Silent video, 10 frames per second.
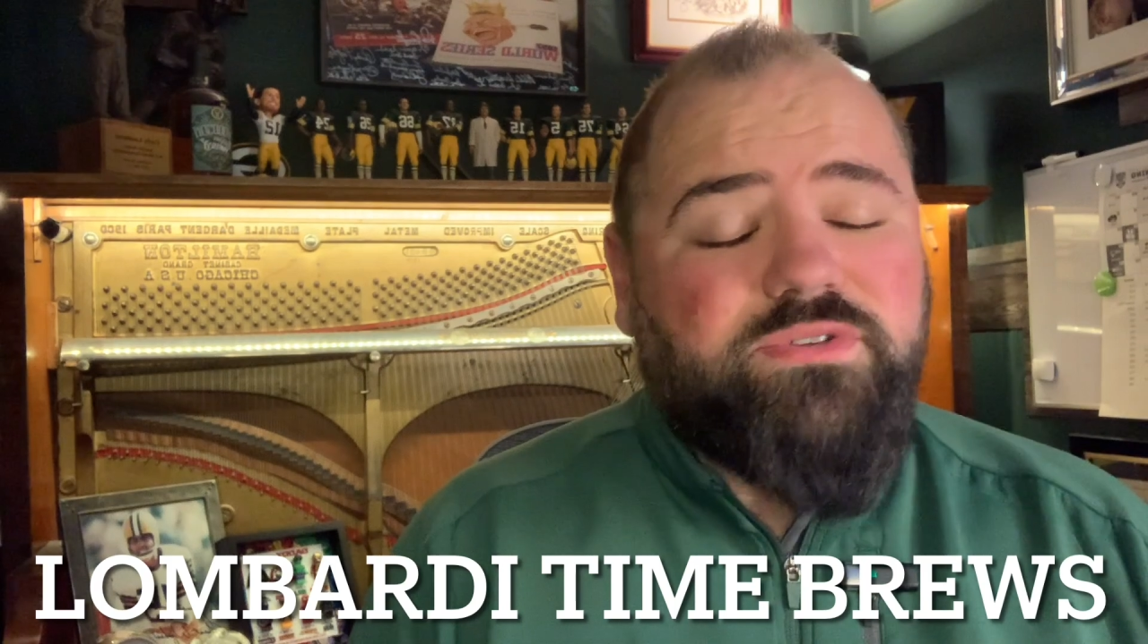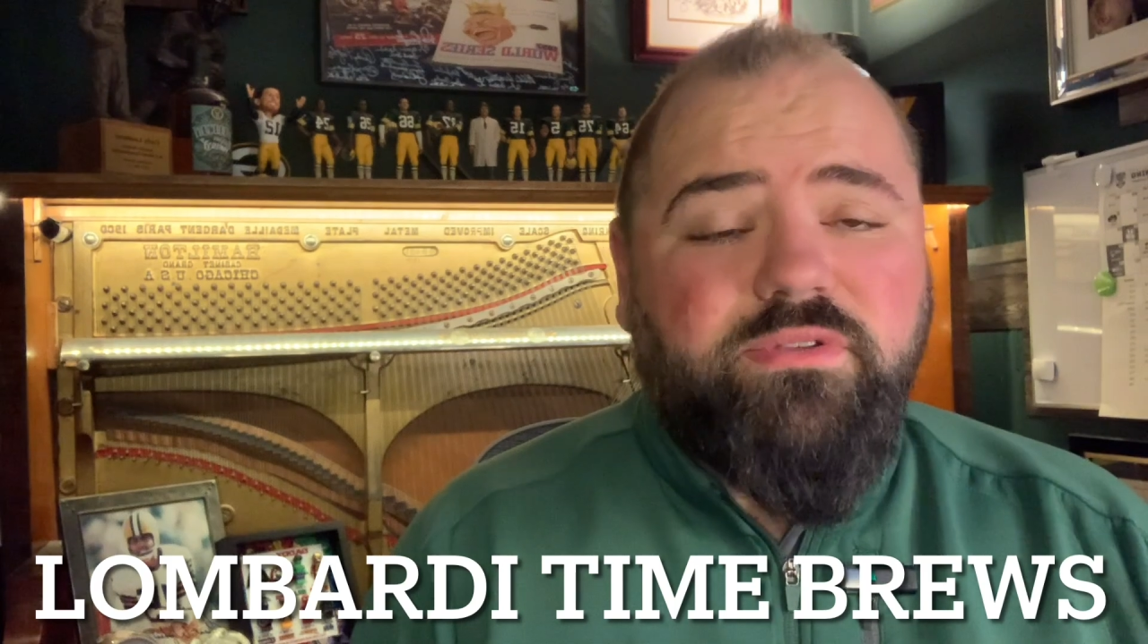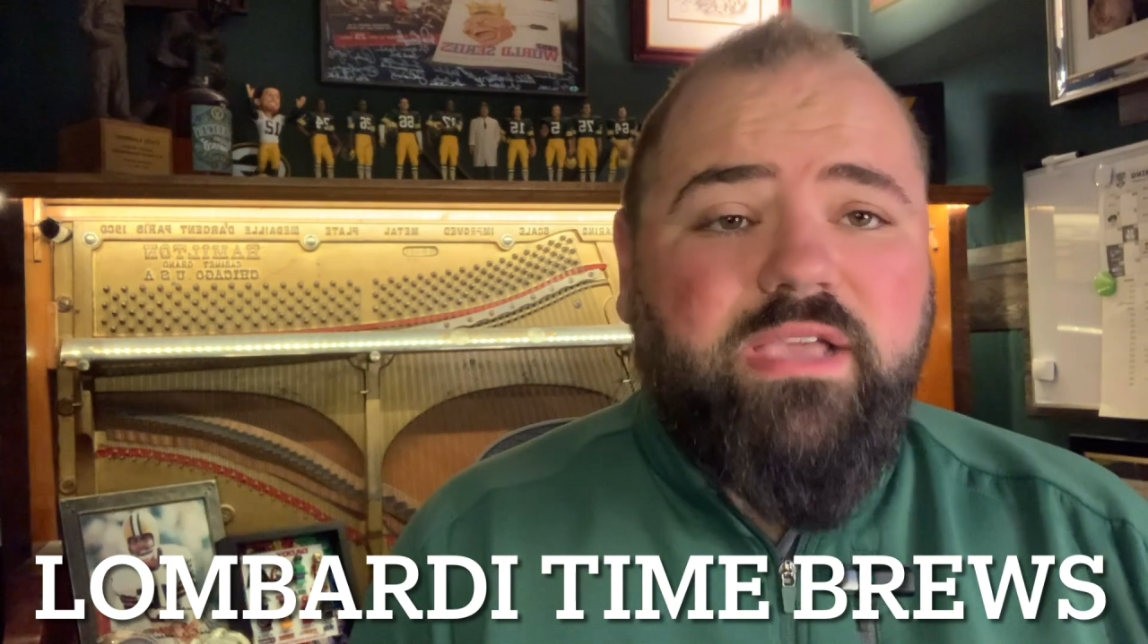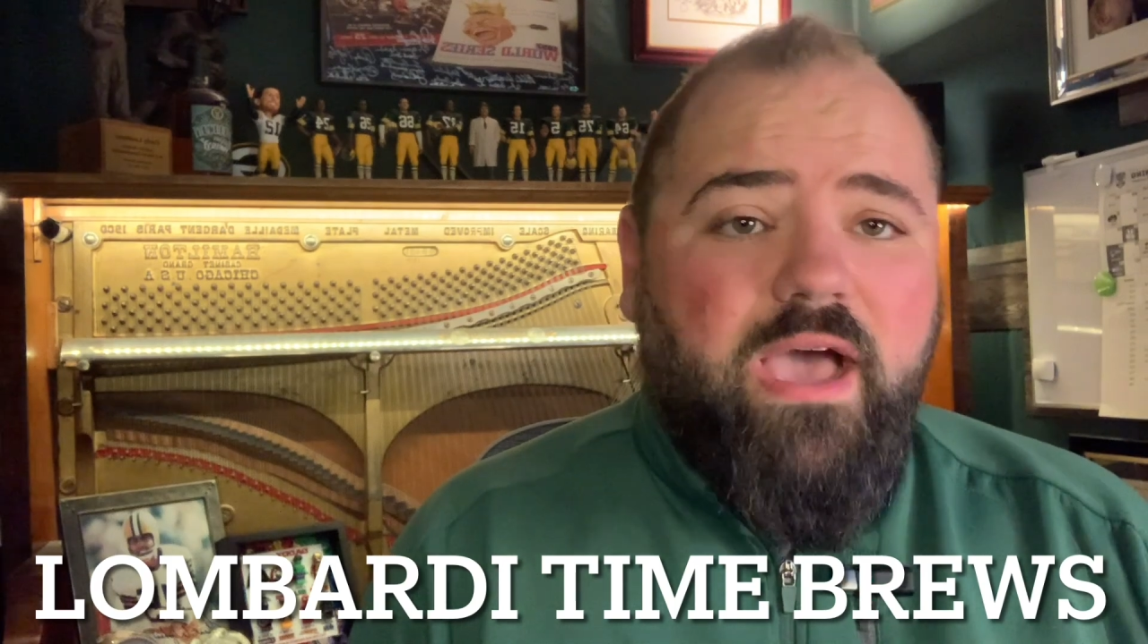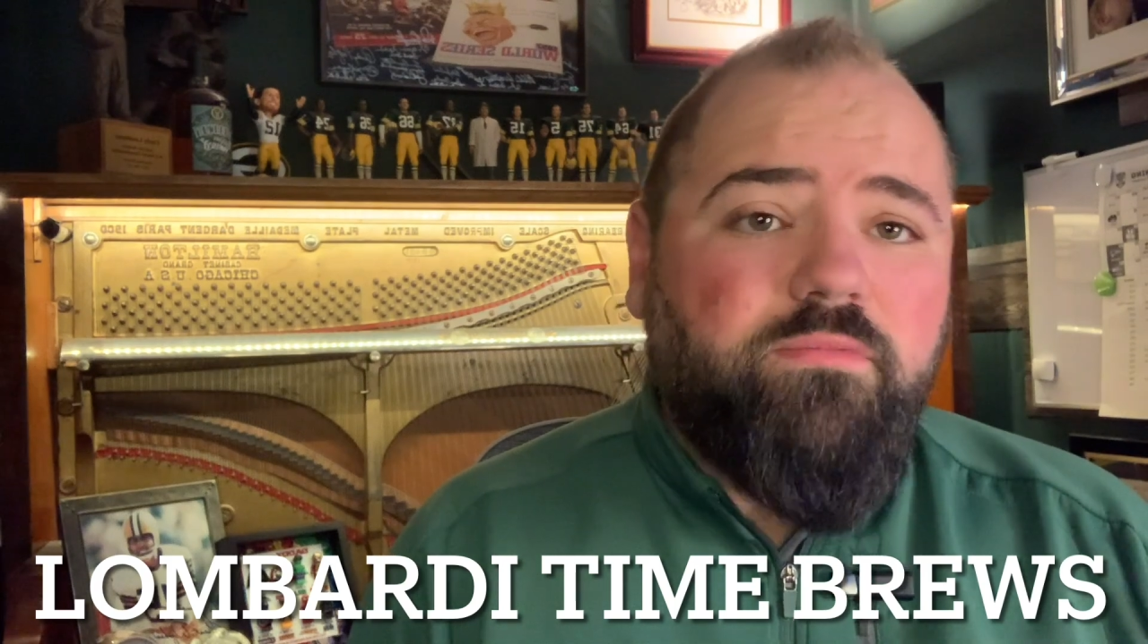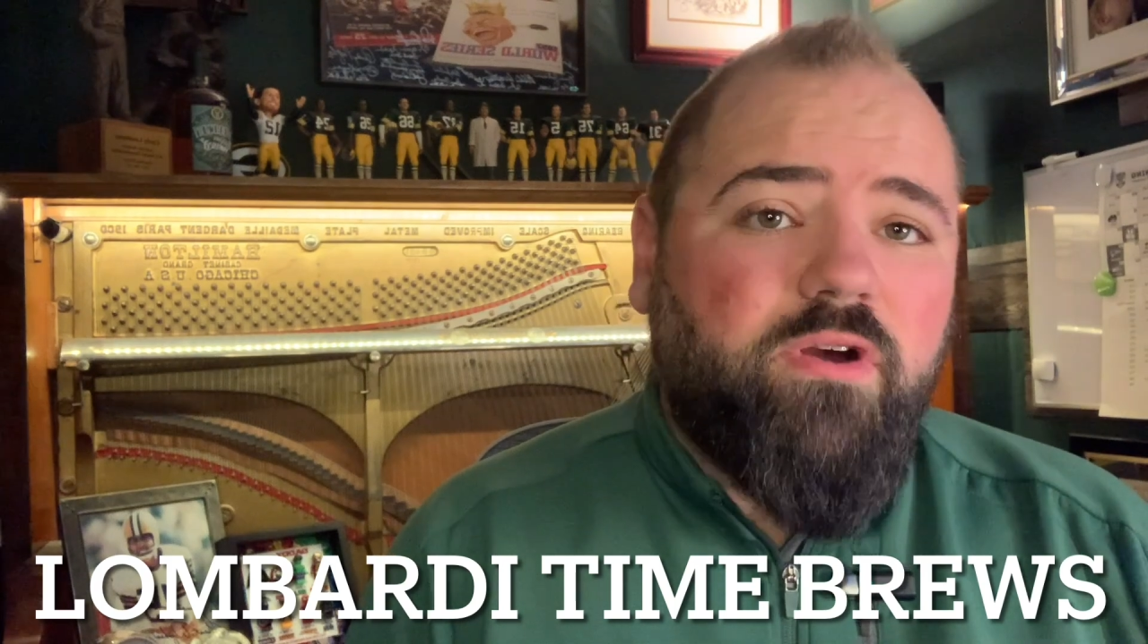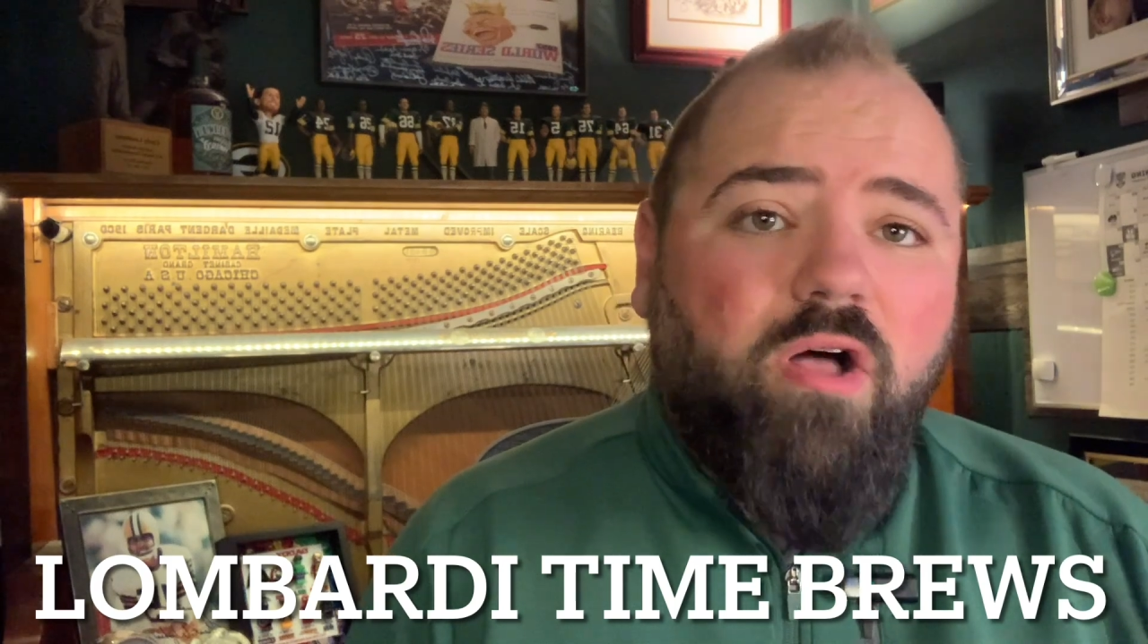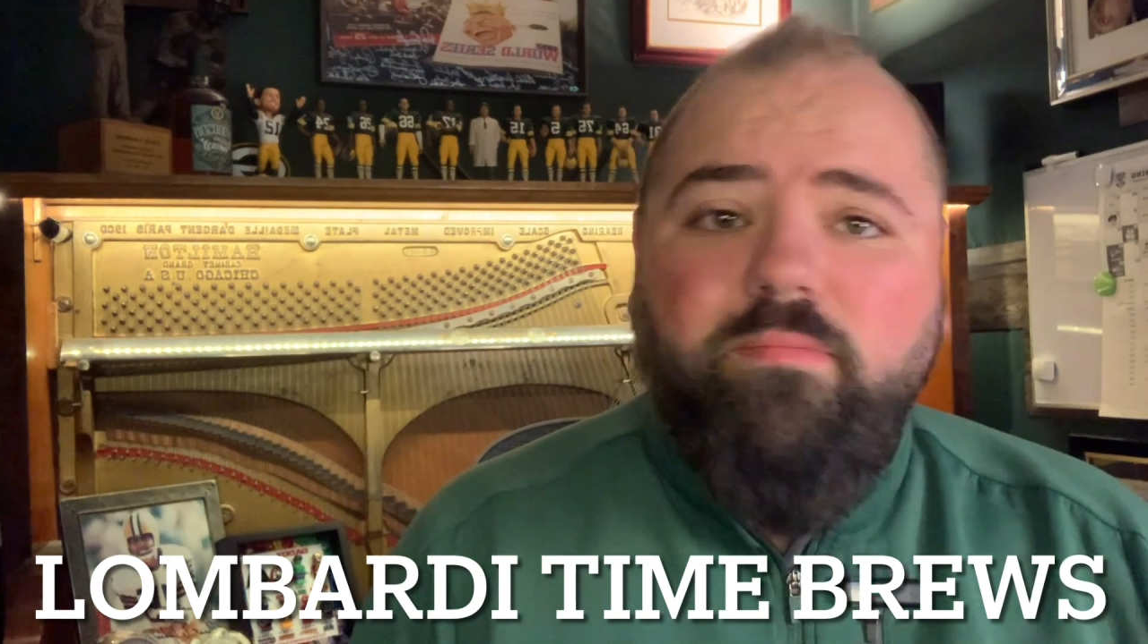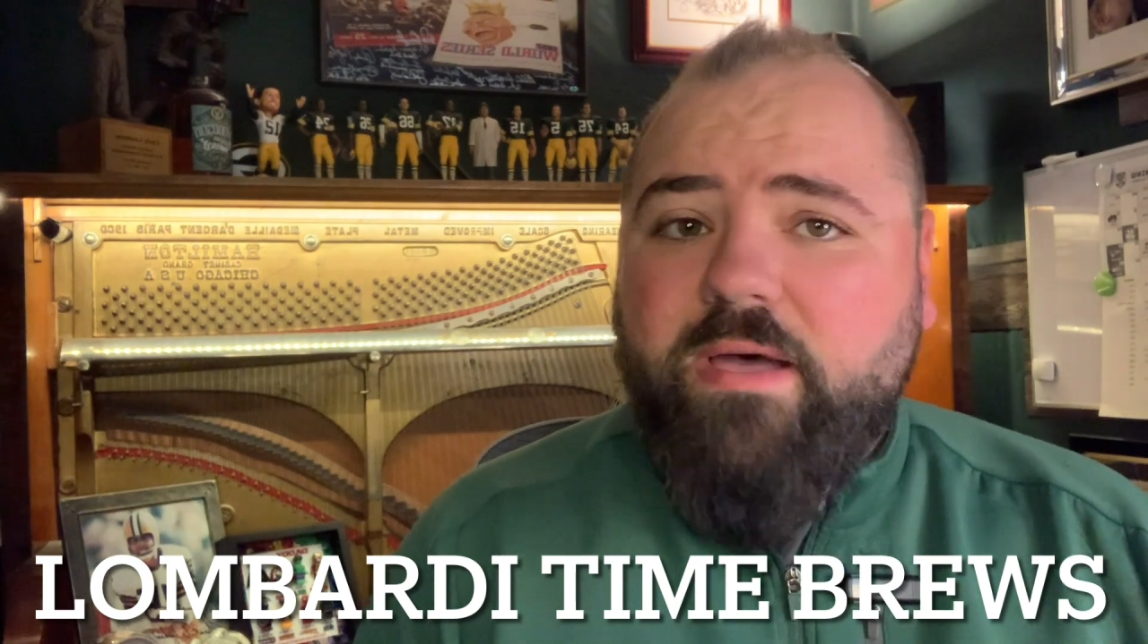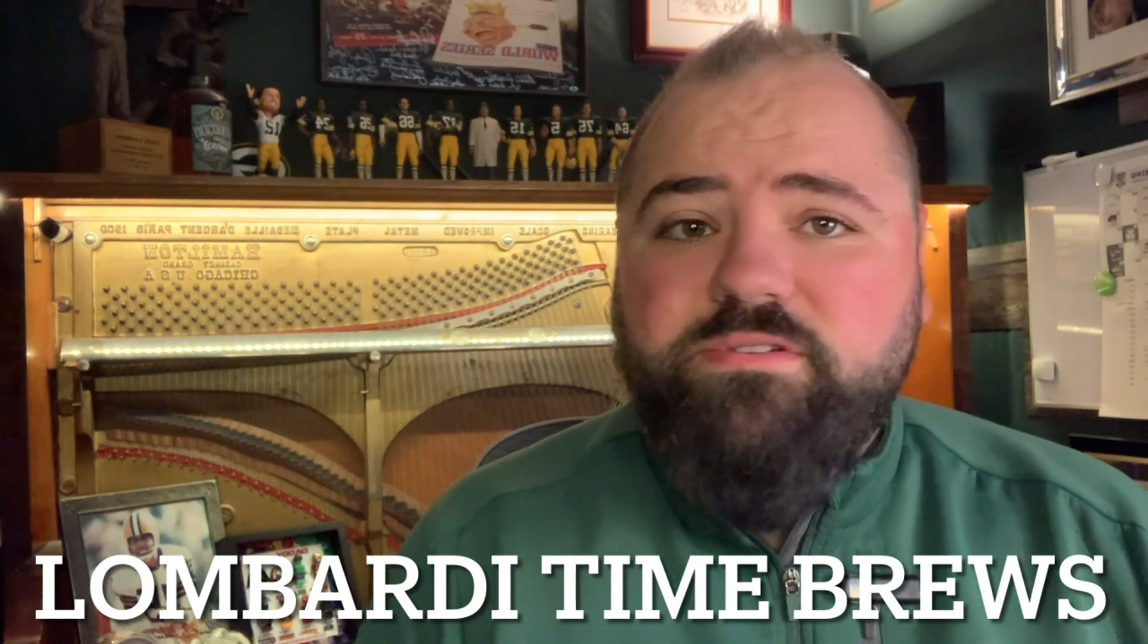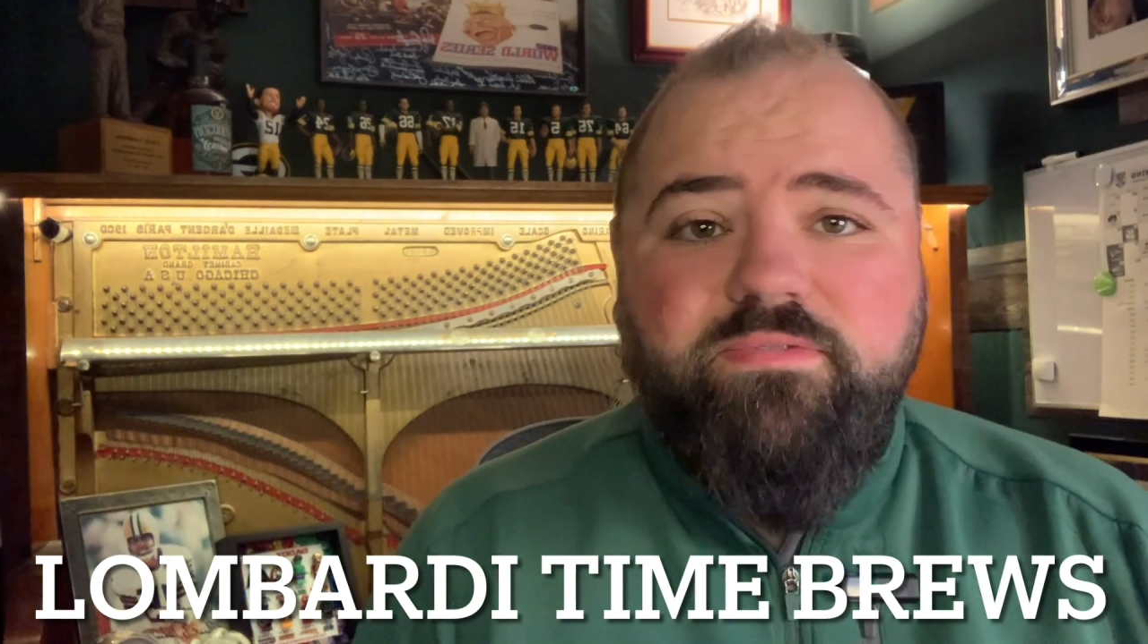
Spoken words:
early on were all about